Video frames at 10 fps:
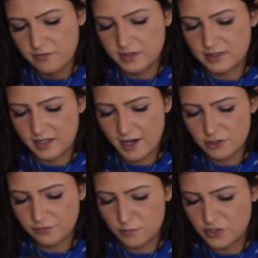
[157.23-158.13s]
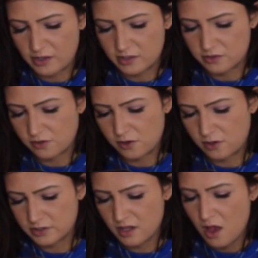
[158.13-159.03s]
The stares from jealous
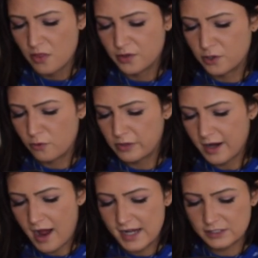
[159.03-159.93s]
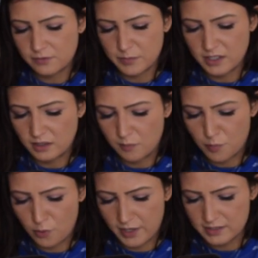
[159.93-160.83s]
girls, the googly eyes from the young
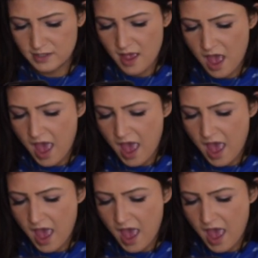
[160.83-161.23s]
boys.